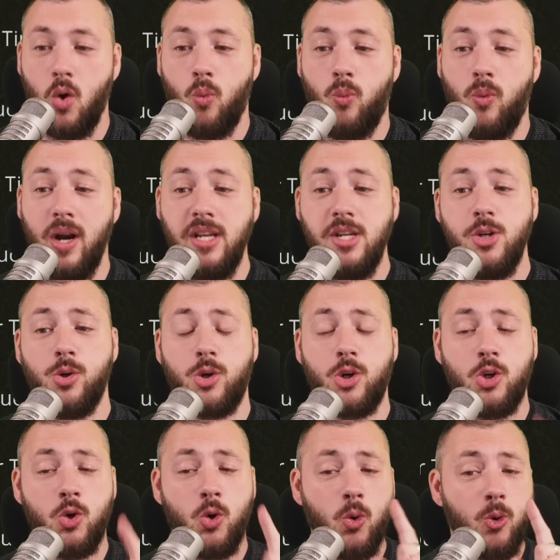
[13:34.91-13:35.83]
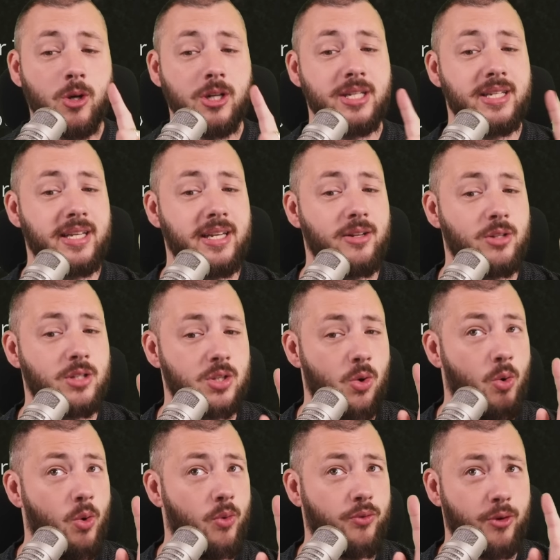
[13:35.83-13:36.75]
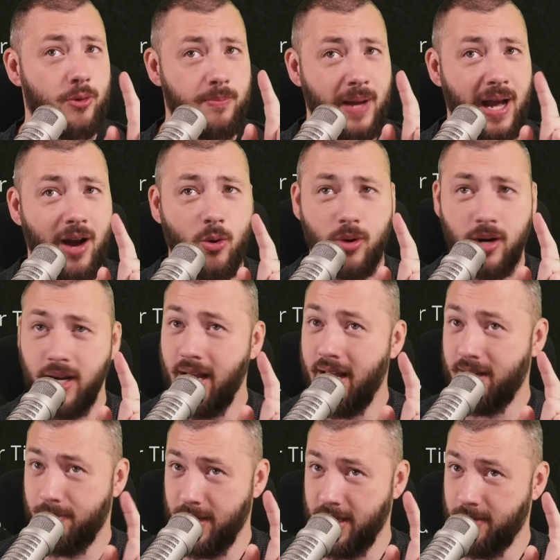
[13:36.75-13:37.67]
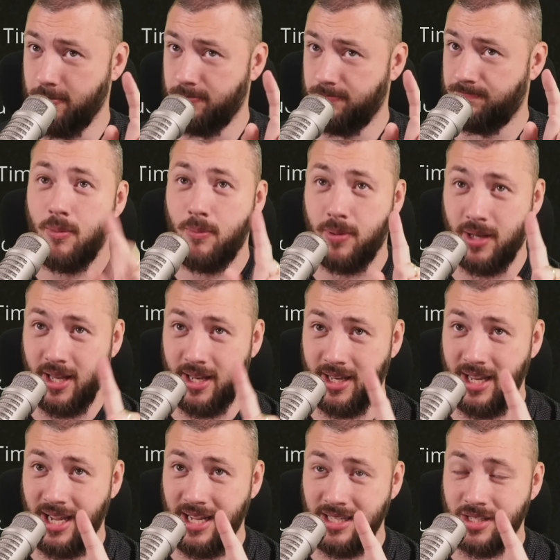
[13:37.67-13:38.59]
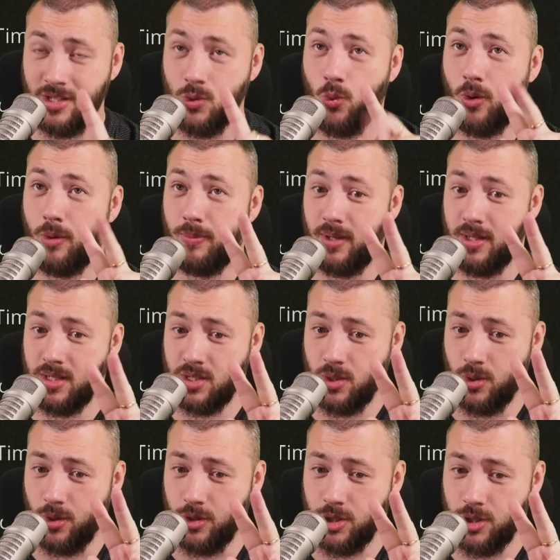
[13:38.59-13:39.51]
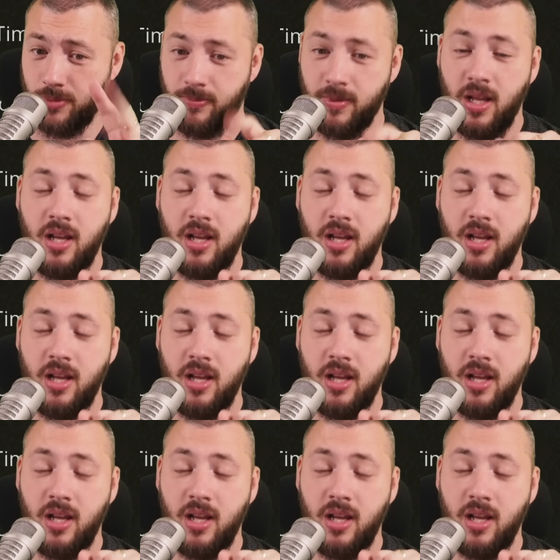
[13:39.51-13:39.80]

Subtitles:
When your core skills overpower an enemy, Bloodlands or Blood Surge,